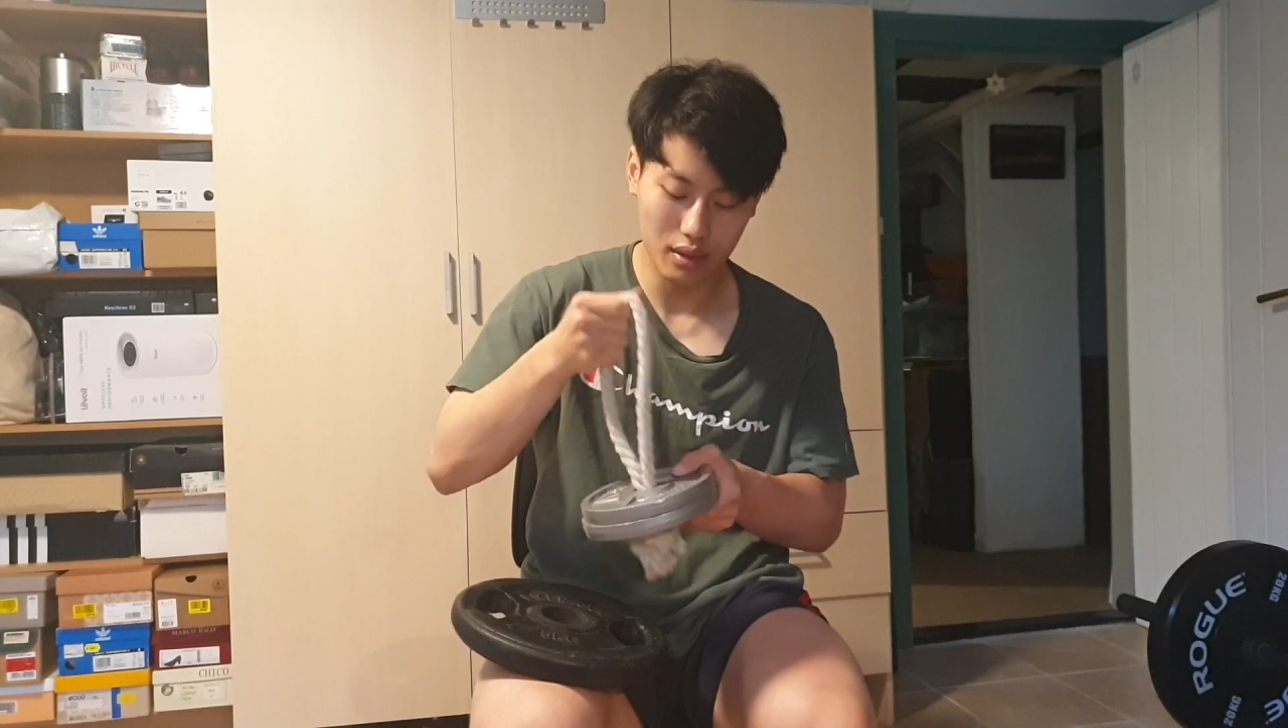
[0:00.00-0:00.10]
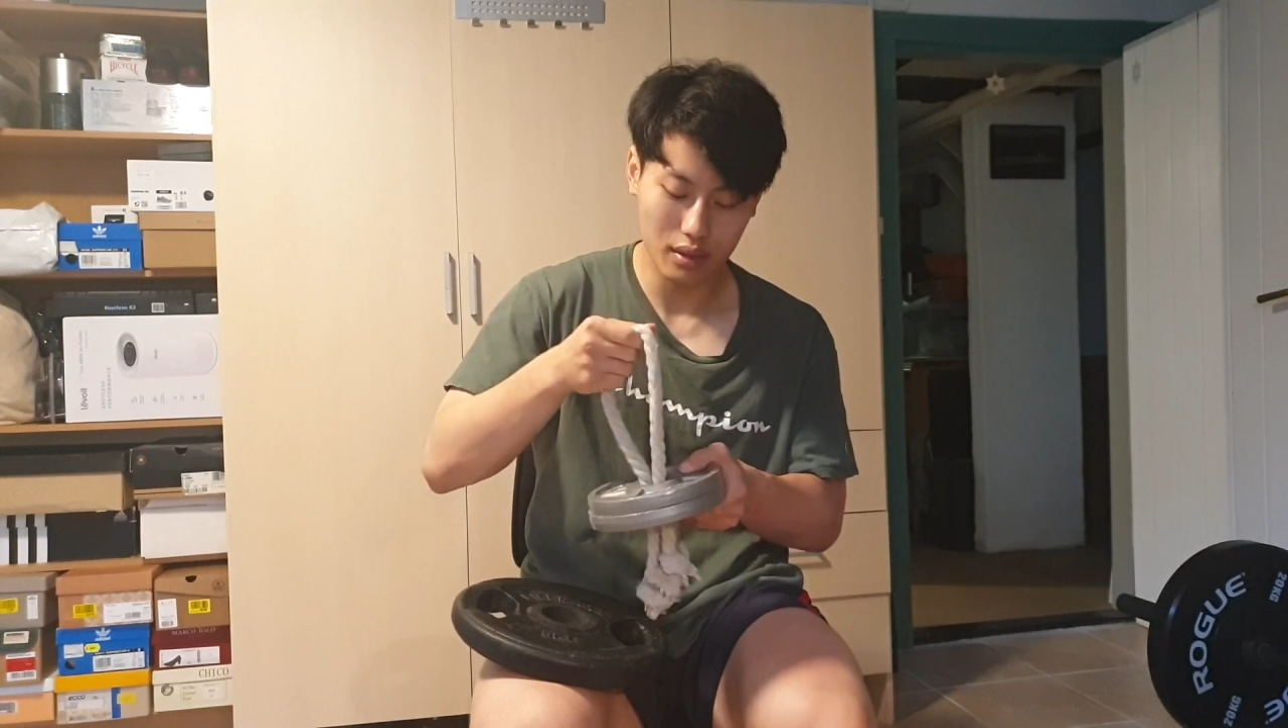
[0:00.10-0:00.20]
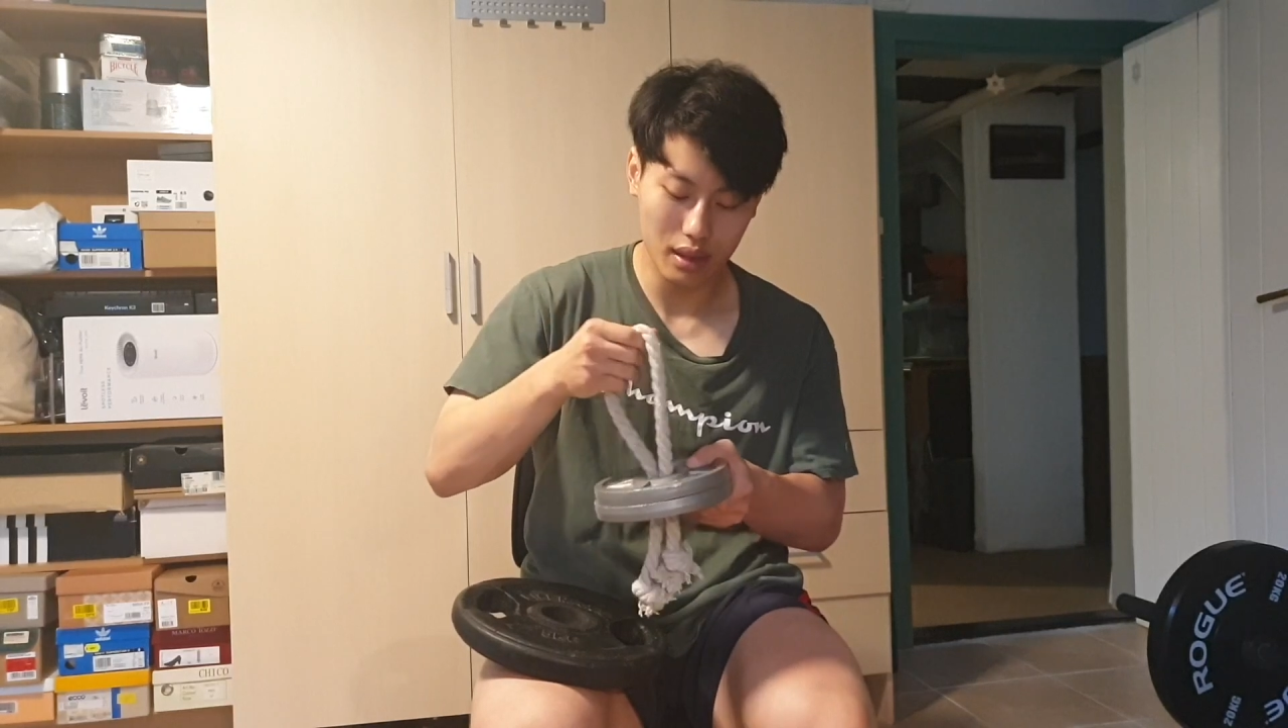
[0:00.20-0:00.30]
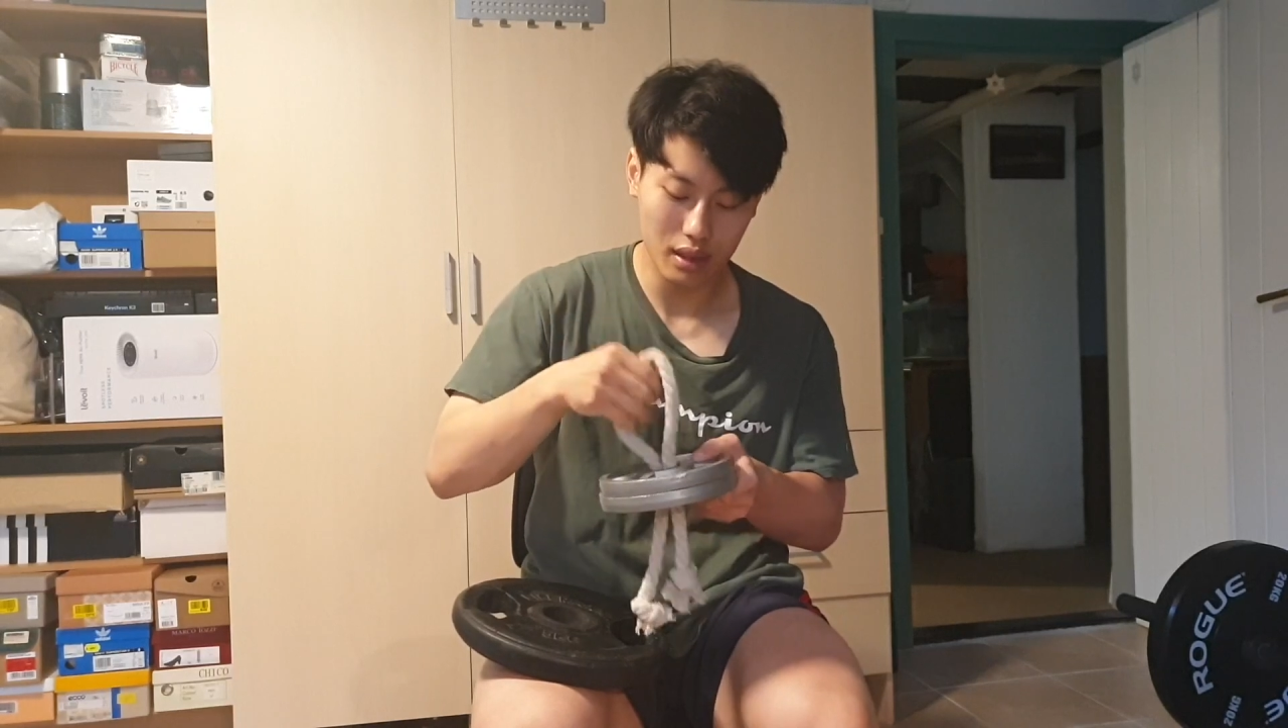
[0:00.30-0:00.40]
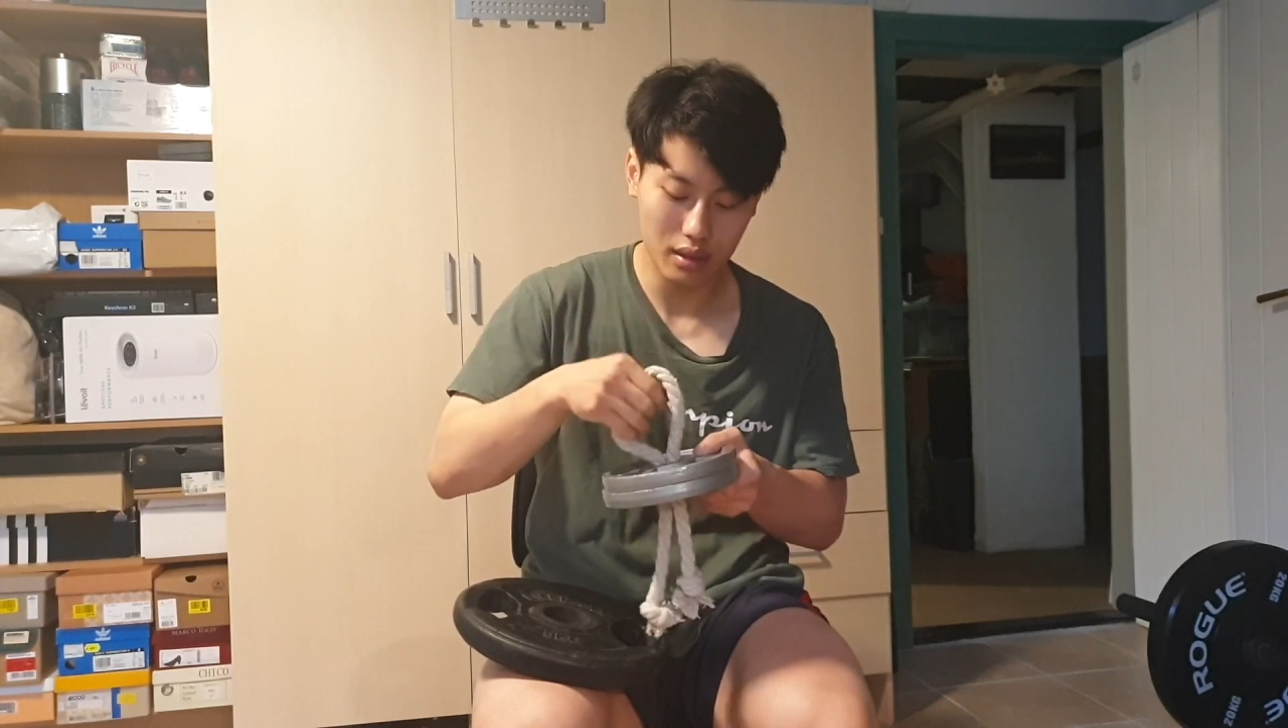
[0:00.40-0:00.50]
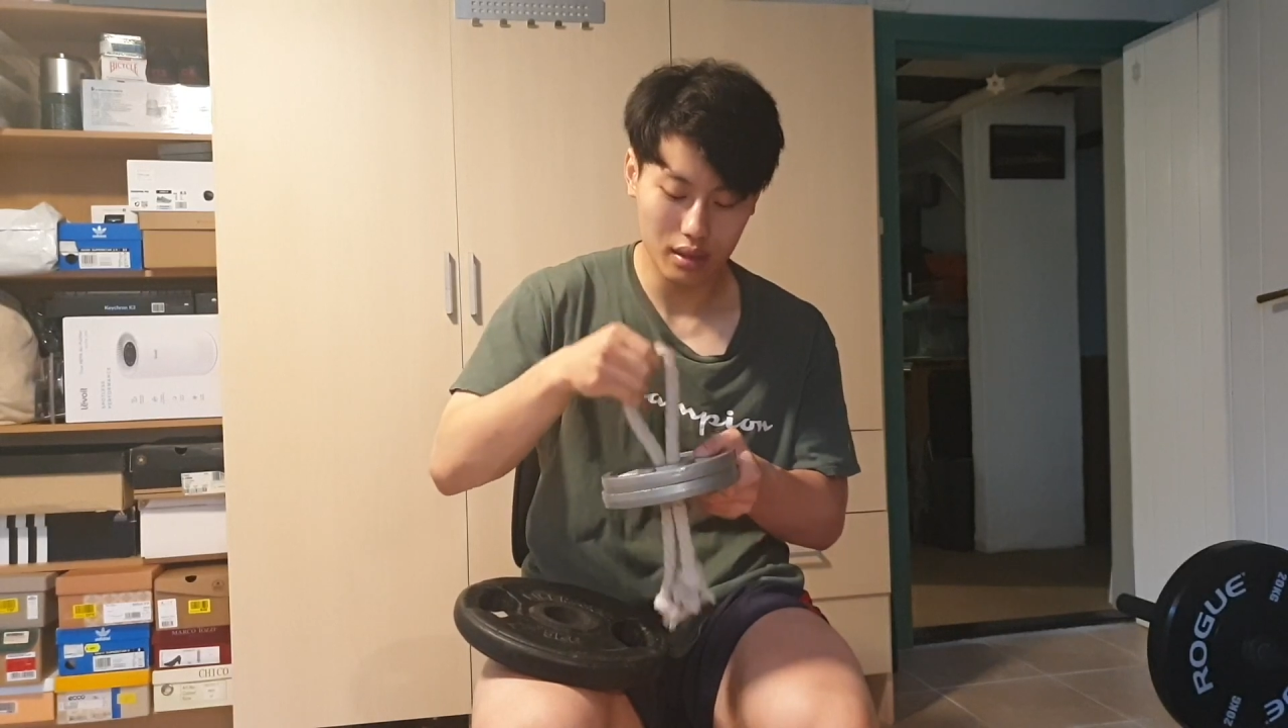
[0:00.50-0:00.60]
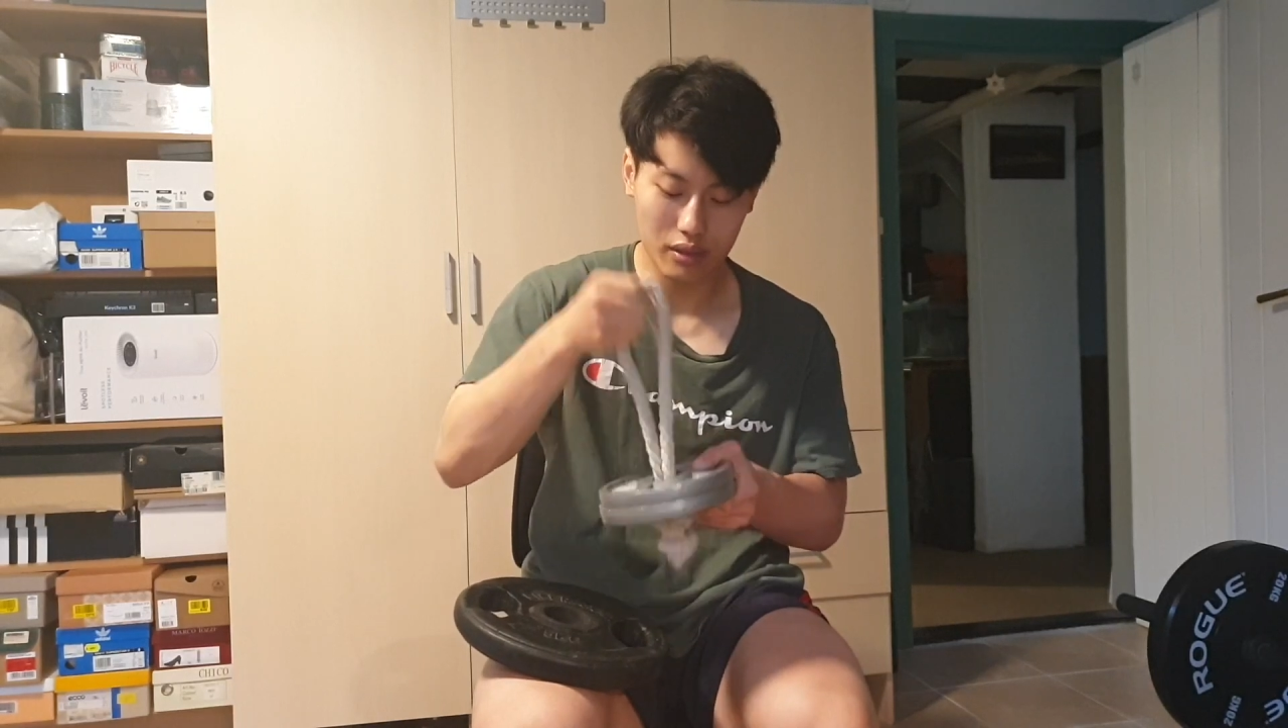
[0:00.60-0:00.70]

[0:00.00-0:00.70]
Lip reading: and then